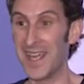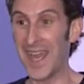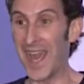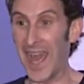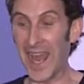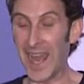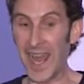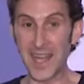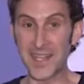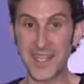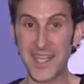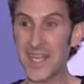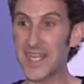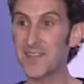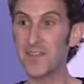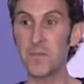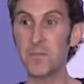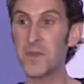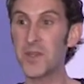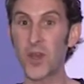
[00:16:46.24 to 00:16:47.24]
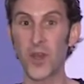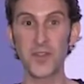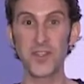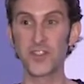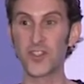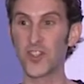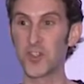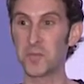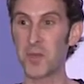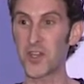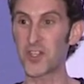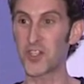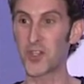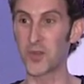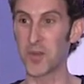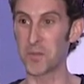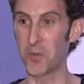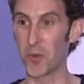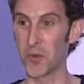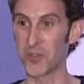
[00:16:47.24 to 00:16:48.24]
I can't even be on these inspection
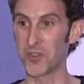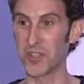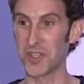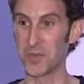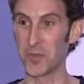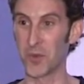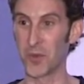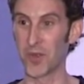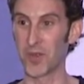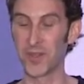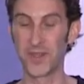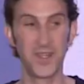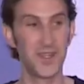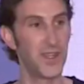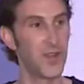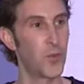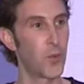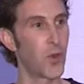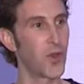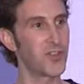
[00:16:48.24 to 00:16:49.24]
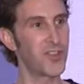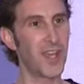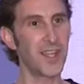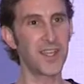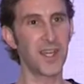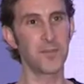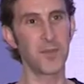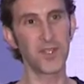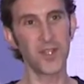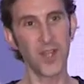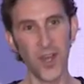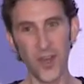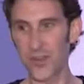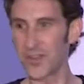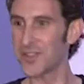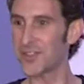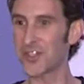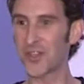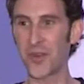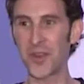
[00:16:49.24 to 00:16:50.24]
reports anymore. Whereas I'm like, oh,
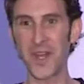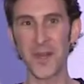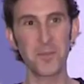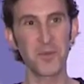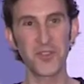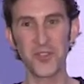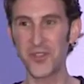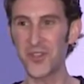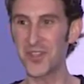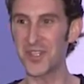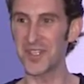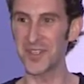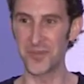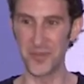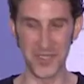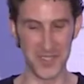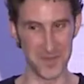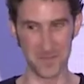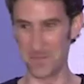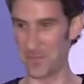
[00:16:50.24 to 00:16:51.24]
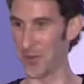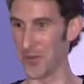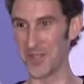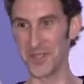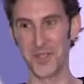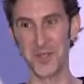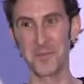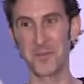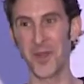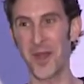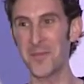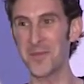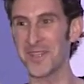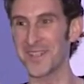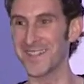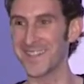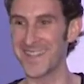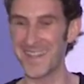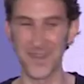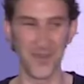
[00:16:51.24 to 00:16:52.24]
it's a great opportunity. We can put in new
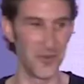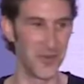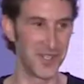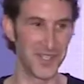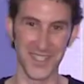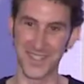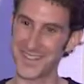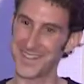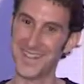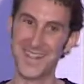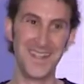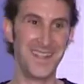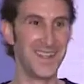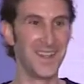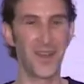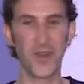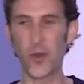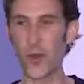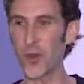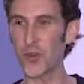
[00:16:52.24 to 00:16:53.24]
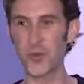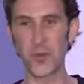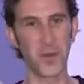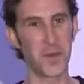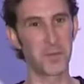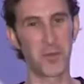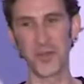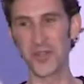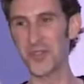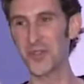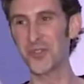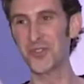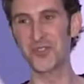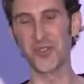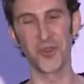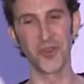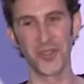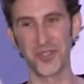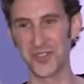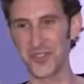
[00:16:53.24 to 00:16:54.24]
plumbing, and we can, of course, we want to put a new
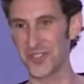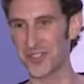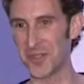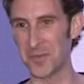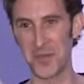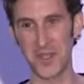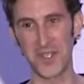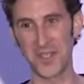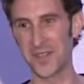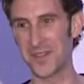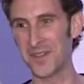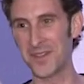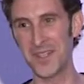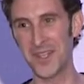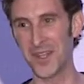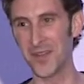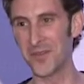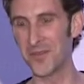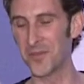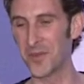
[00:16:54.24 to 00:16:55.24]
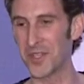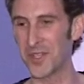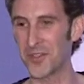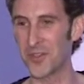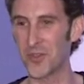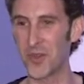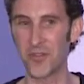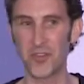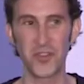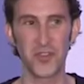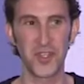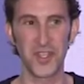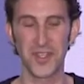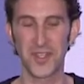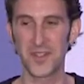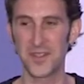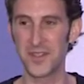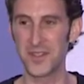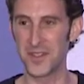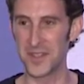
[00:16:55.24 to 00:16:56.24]
solar system in, and you know, we can do
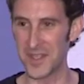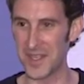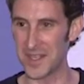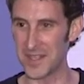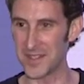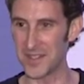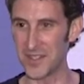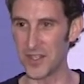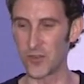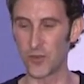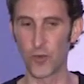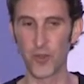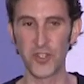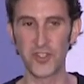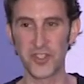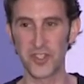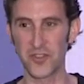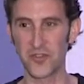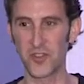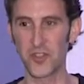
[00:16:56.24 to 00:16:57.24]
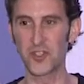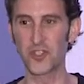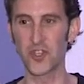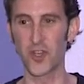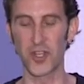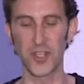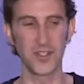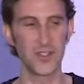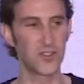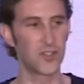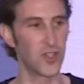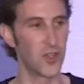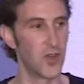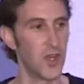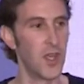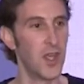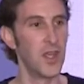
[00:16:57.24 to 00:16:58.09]
everything and really see the future on it. So